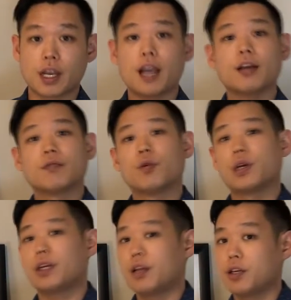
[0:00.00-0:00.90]
and
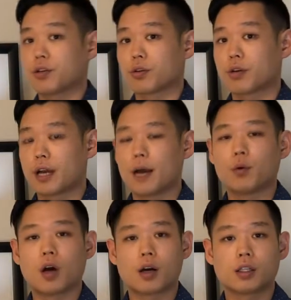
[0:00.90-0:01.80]
avoiding danger, I
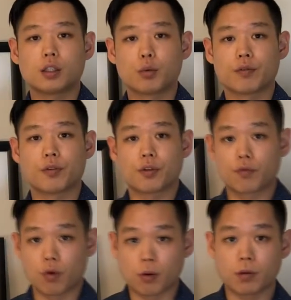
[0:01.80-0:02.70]
would honestly prefer the
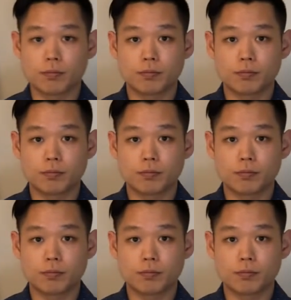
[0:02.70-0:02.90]
former.